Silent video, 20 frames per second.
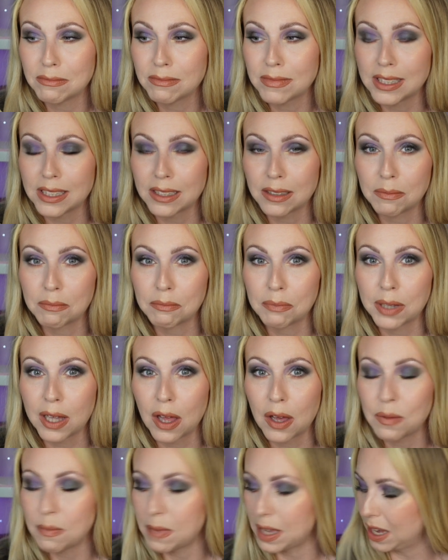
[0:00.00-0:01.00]
didn't
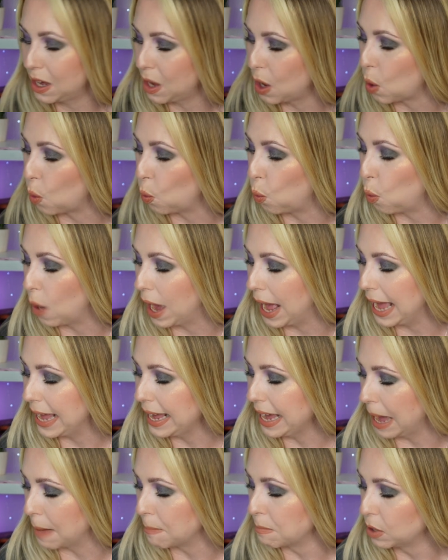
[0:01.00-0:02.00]
blow me
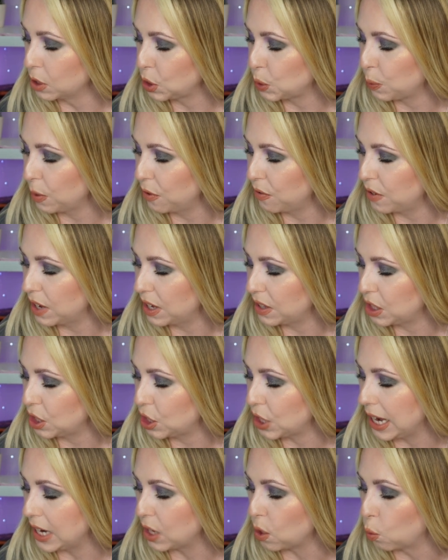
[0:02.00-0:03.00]
away. I much preferred the
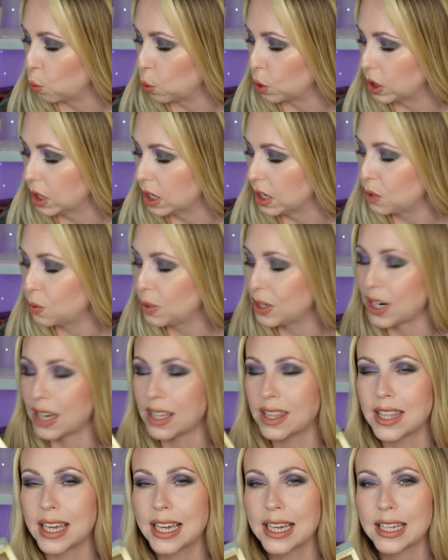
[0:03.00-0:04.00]
shade Woodland, which I
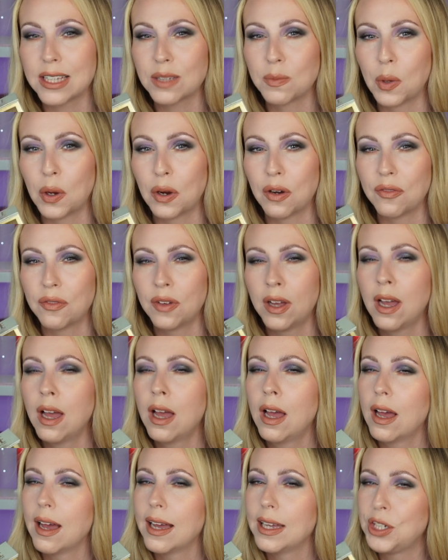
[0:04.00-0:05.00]
think is more of
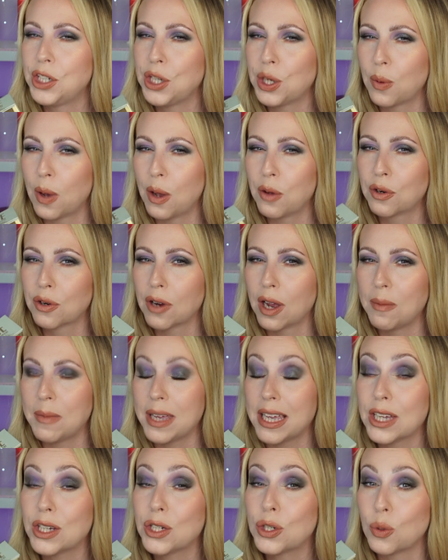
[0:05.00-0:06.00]
a
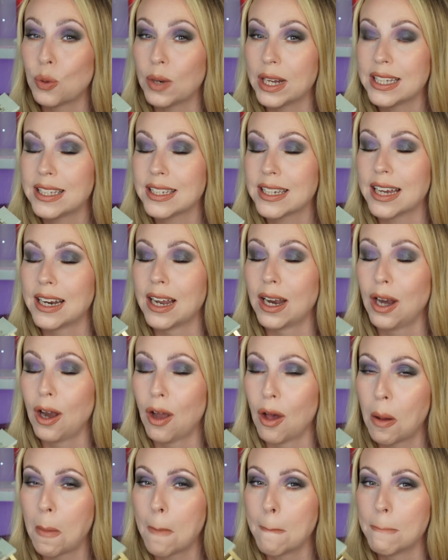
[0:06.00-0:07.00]
duochrome twist and a
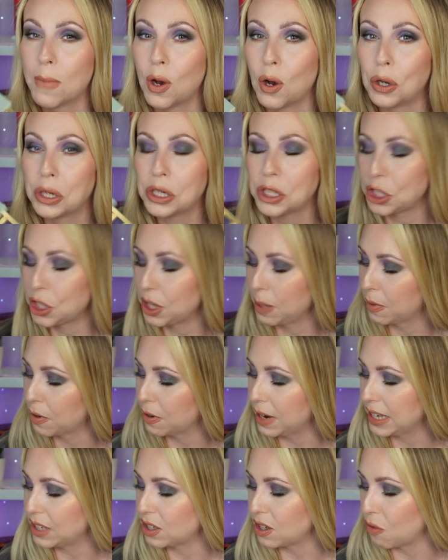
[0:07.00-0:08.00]
lot more
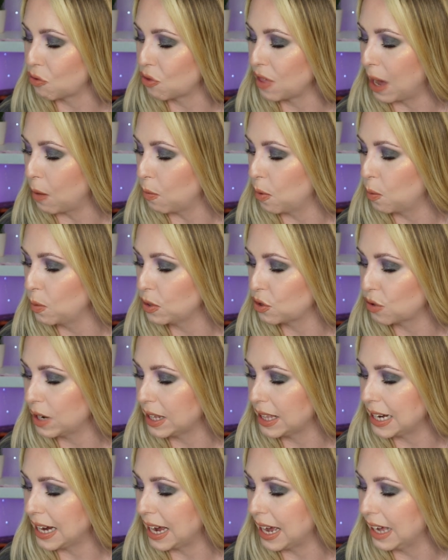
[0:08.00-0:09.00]
shimmery. So that one was
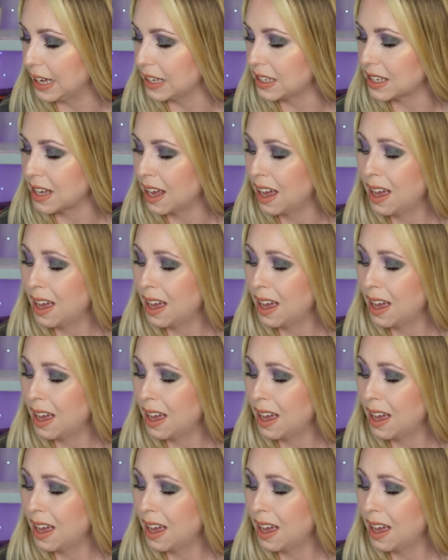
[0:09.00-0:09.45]
really nice.